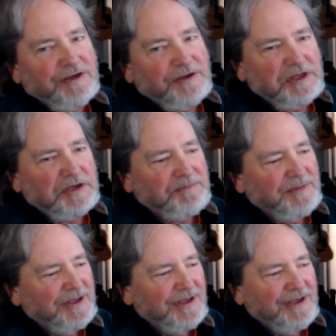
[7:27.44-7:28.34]
It
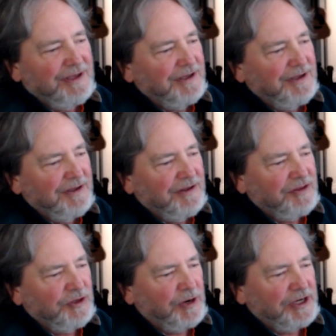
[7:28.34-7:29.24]

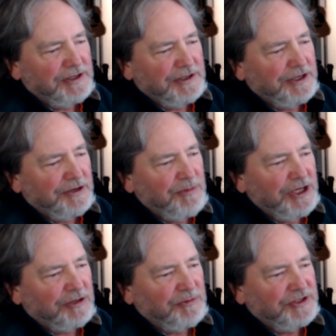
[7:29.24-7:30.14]
theoretically can
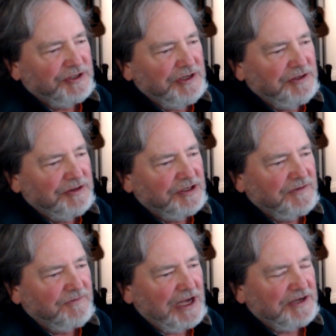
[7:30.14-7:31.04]
make a machine that
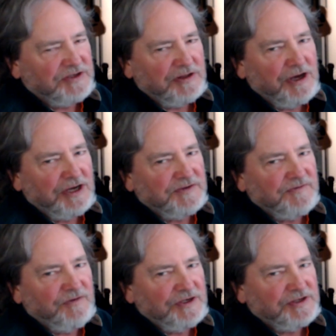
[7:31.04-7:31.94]
defies the laws
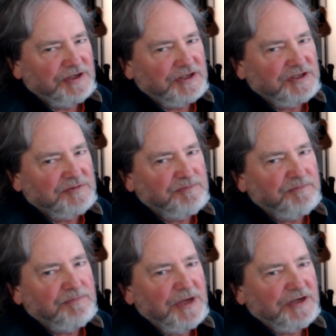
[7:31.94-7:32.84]
of physics,
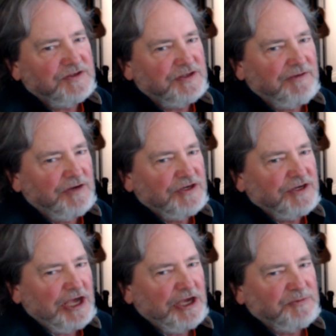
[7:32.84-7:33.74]
makes 7
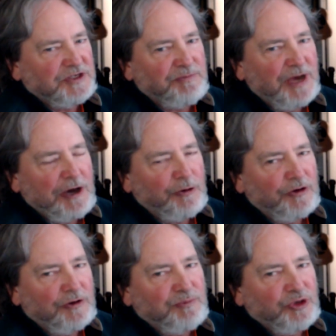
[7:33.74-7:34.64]
times the
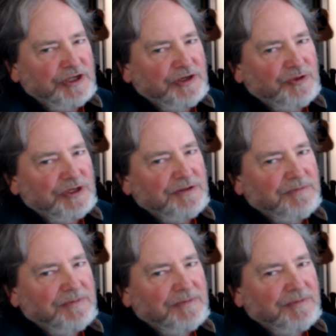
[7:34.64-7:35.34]
power put into it.